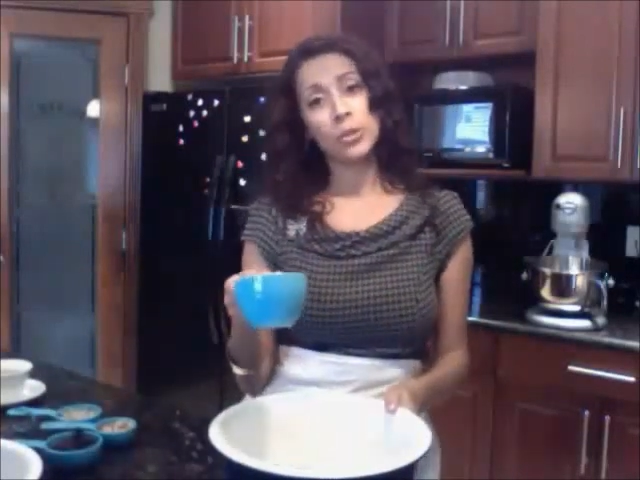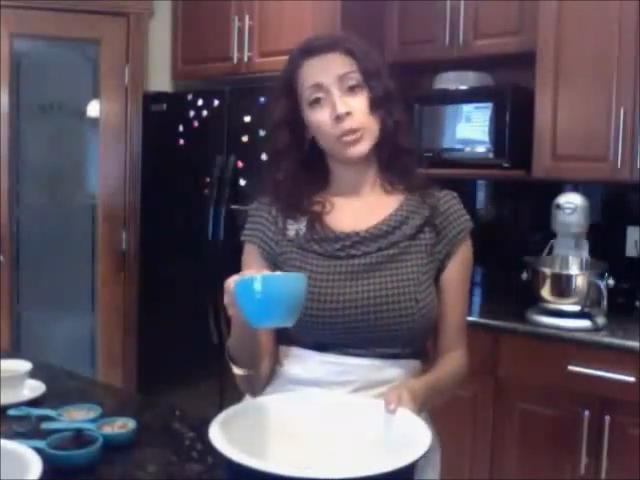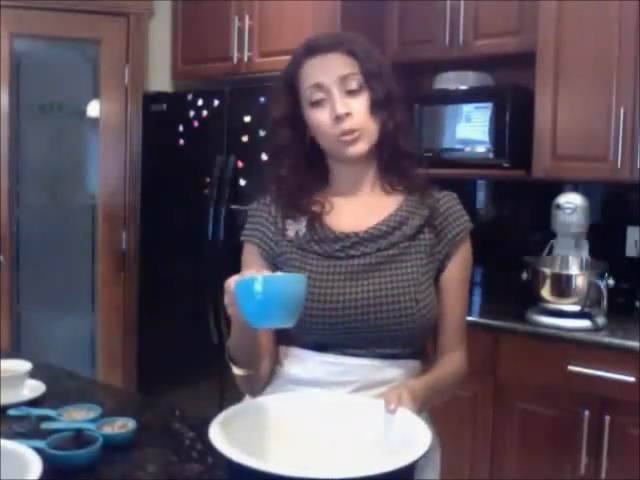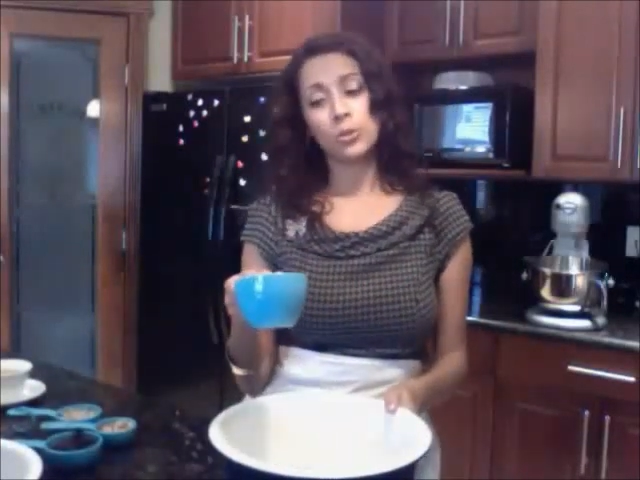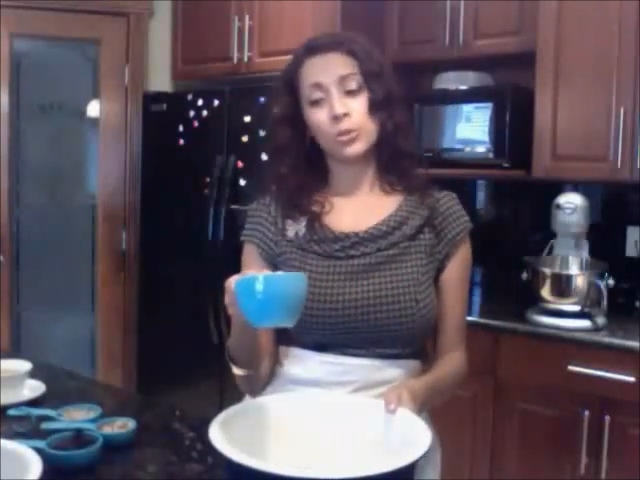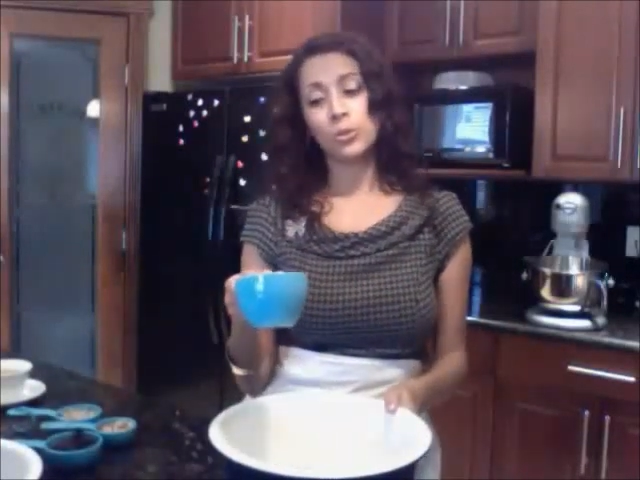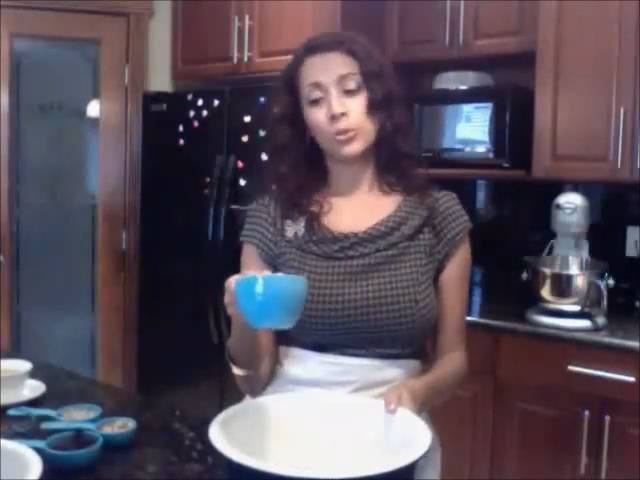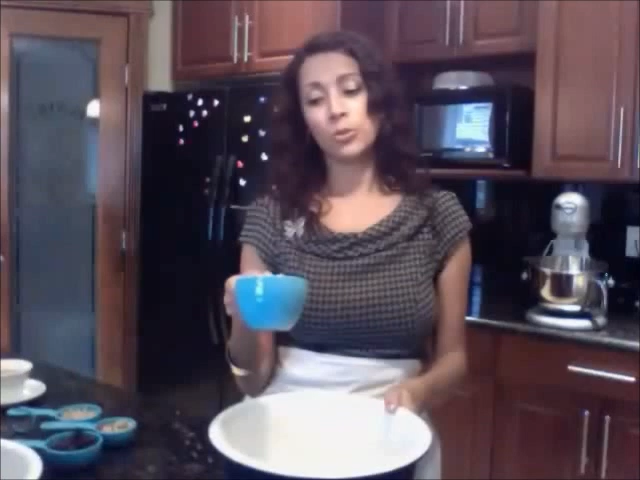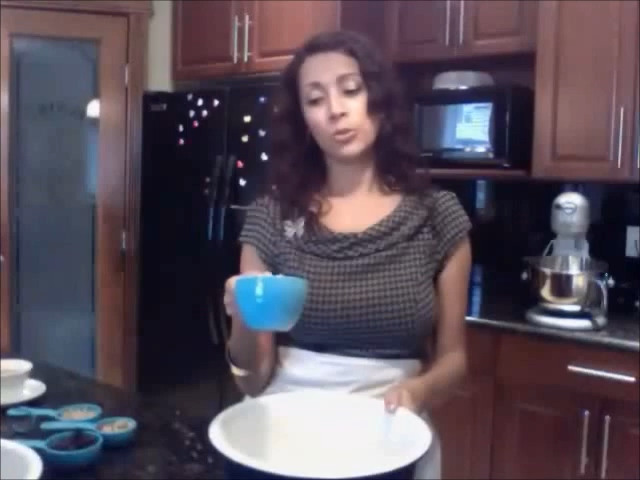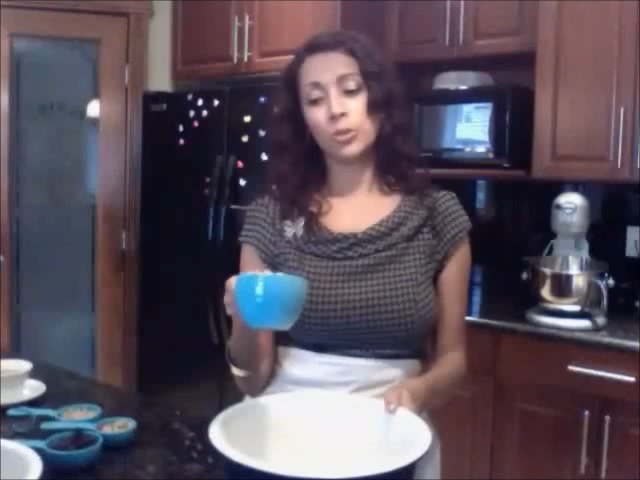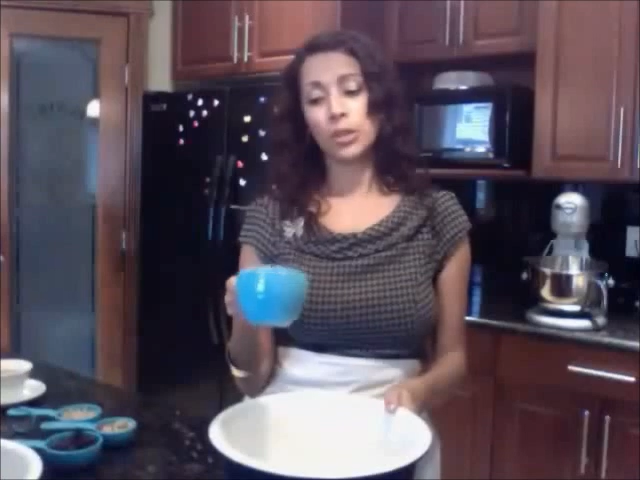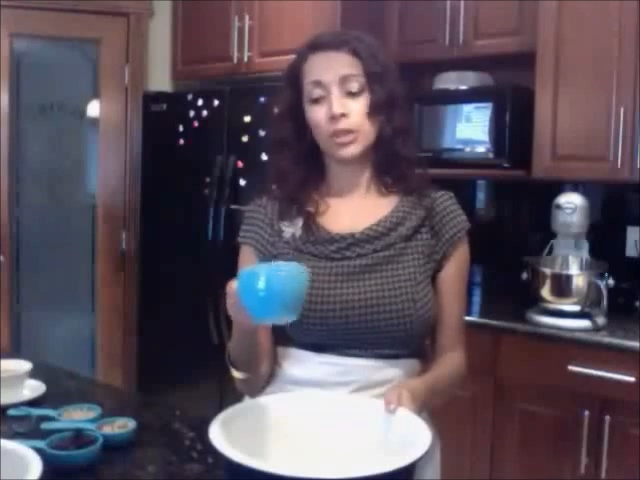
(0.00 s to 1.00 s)

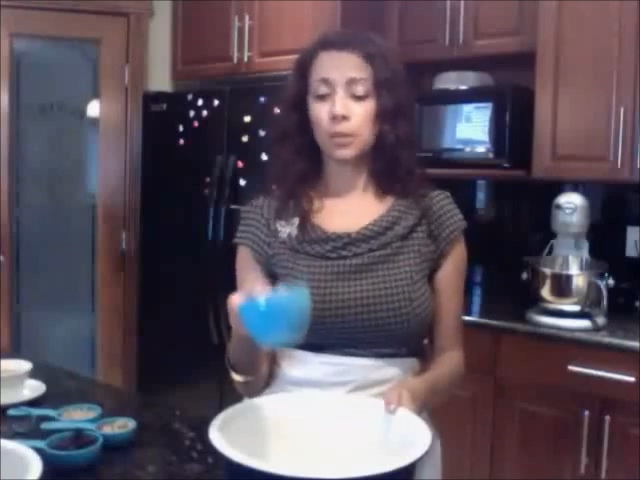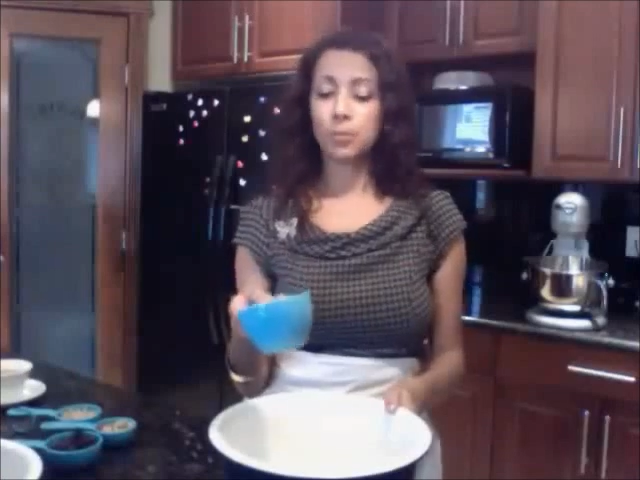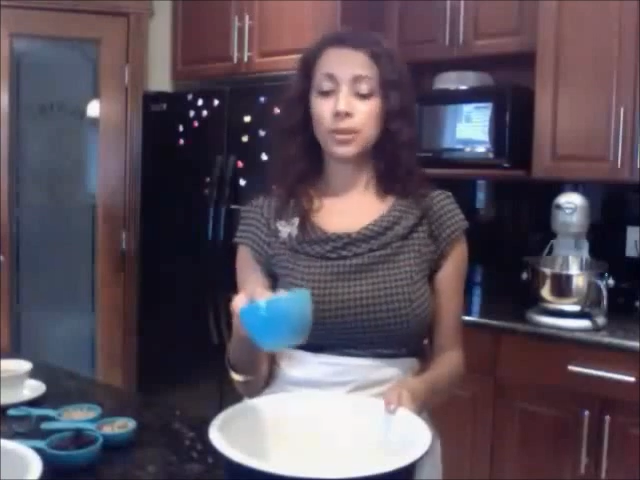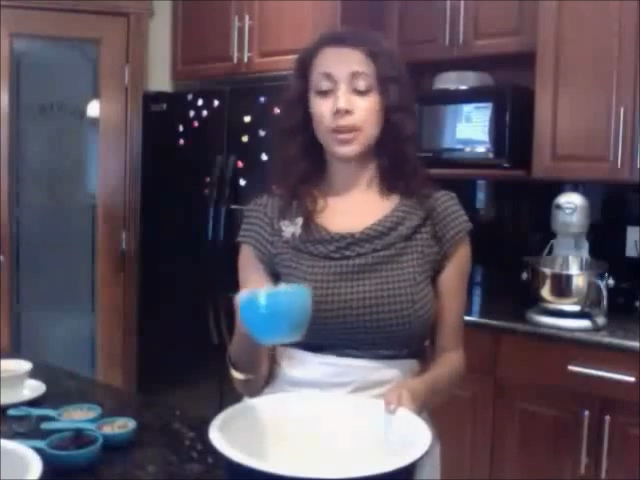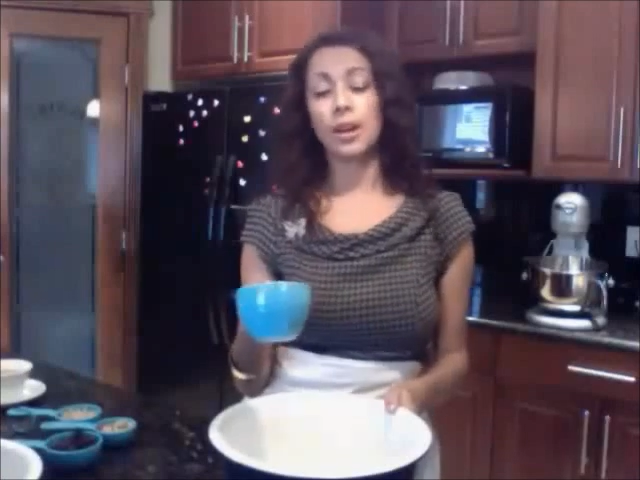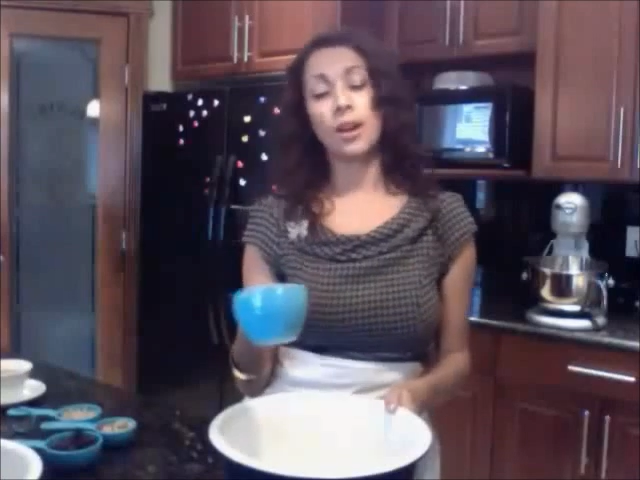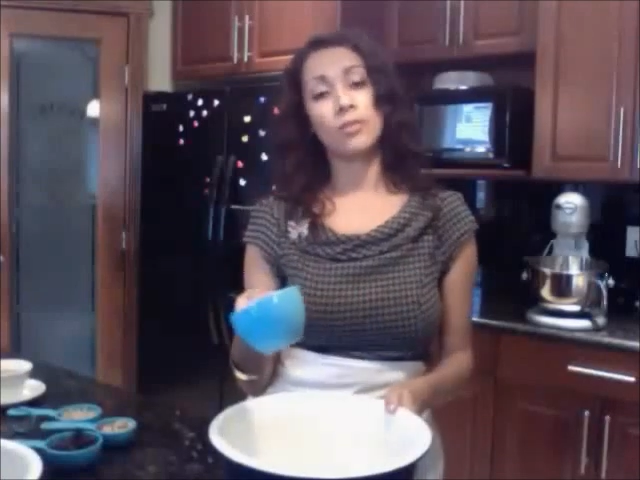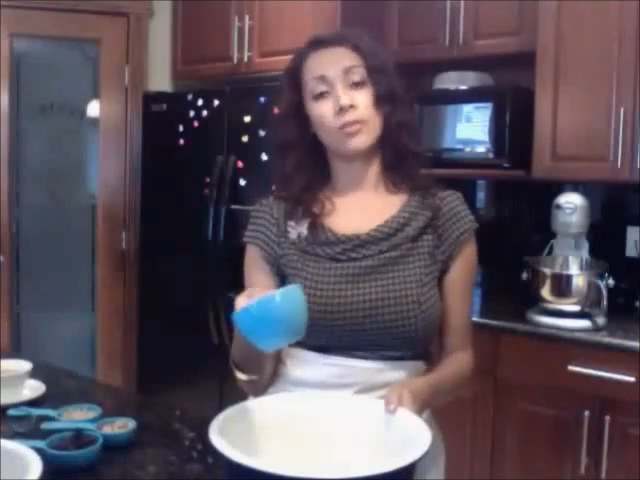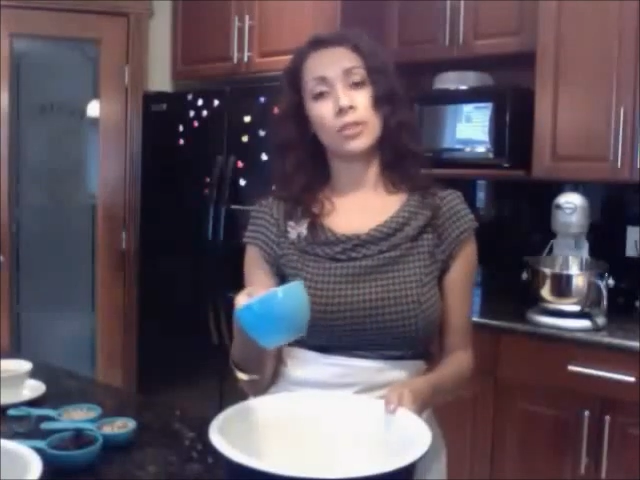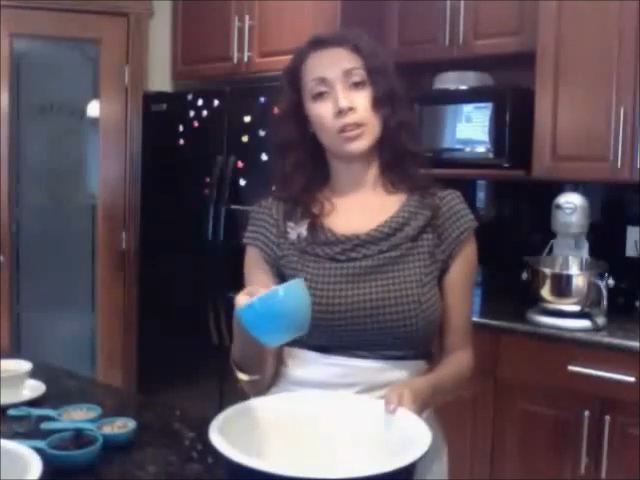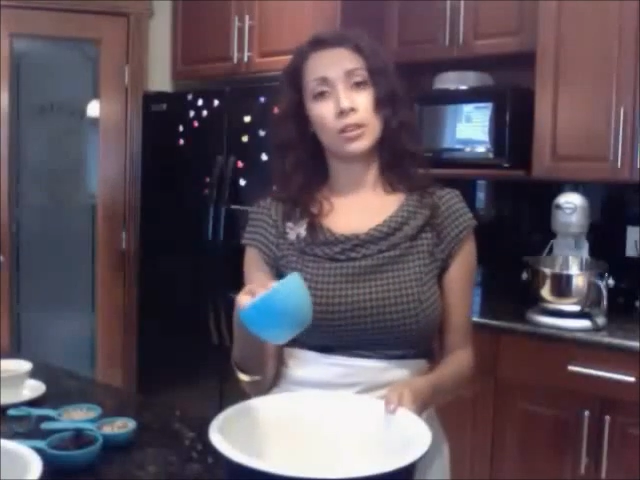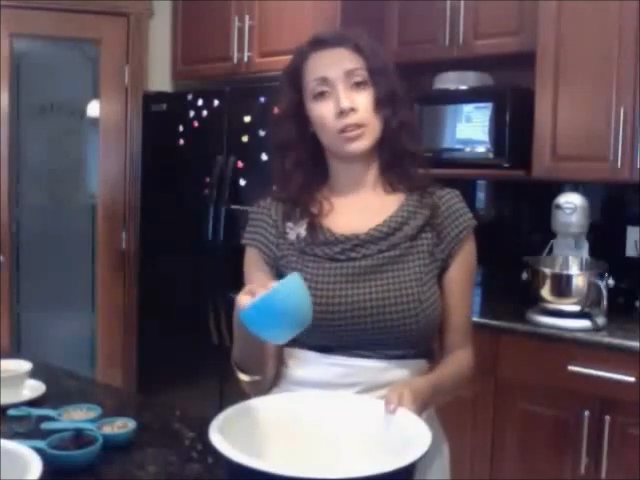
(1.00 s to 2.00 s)
to a cup and a half
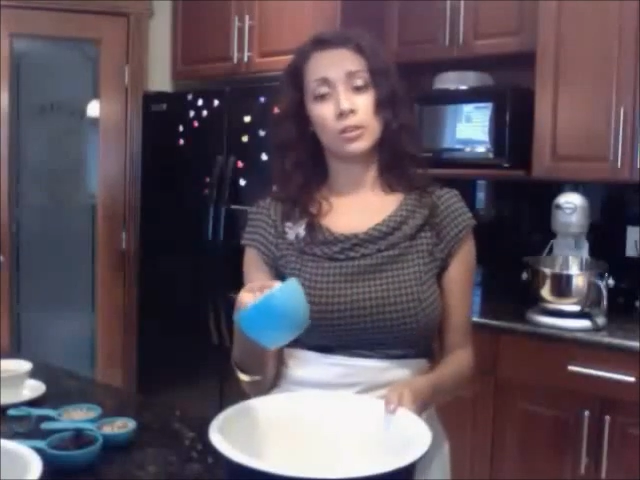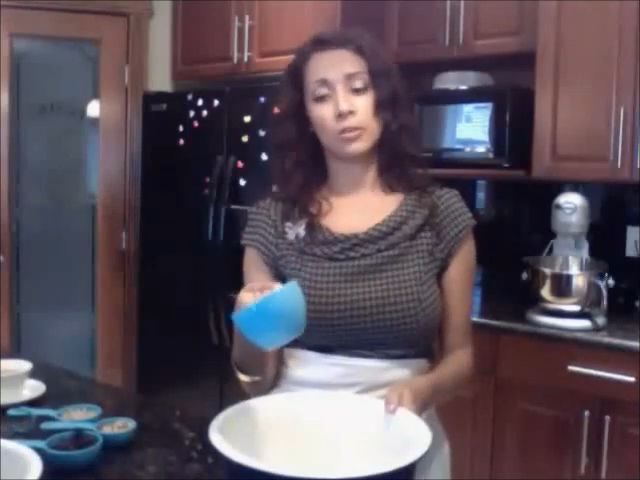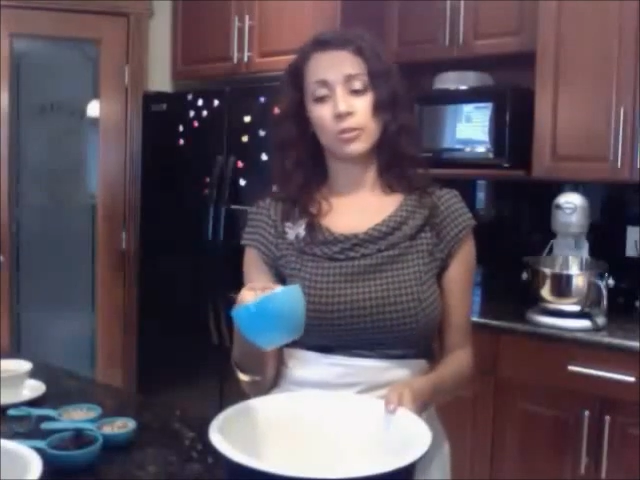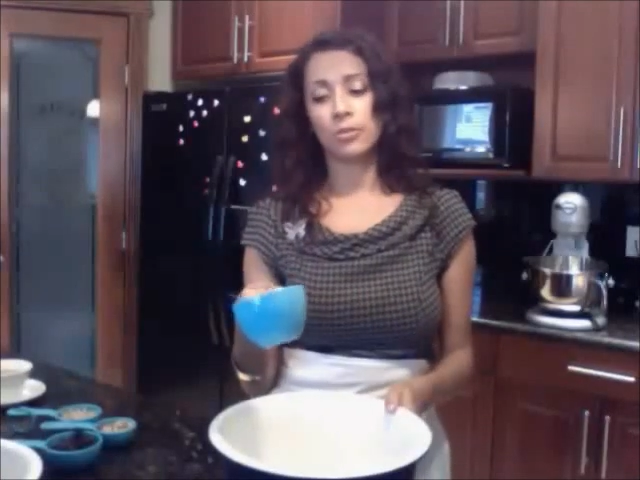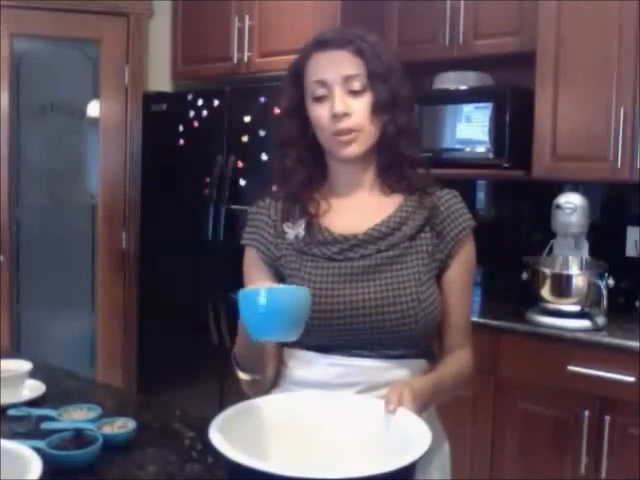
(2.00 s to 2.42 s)
of